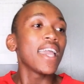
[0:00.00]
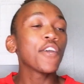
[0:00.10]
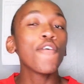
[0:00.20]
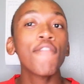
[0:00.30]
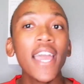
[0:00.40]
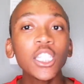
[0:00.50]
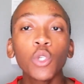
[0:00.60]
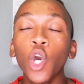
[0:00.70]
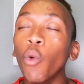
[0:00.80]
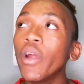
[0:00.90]
Your fans
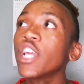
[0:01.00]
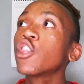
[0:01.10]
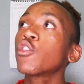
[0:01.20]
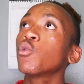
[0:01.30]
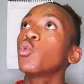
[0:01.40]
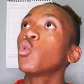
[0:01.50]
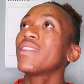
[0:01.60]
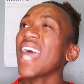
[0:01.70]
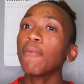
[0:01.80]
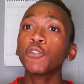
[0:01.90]
were going through
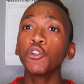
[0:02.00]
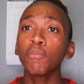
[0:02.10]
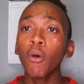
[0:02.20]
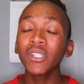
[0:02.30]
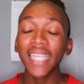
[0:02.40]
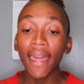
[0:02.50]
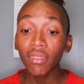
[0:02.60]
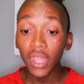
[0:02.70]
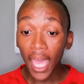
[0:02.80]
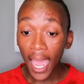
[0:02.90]
the absolute most,
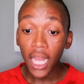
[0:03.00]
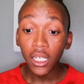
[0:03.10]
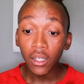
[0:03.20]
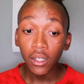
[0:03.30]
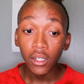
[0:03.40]
and then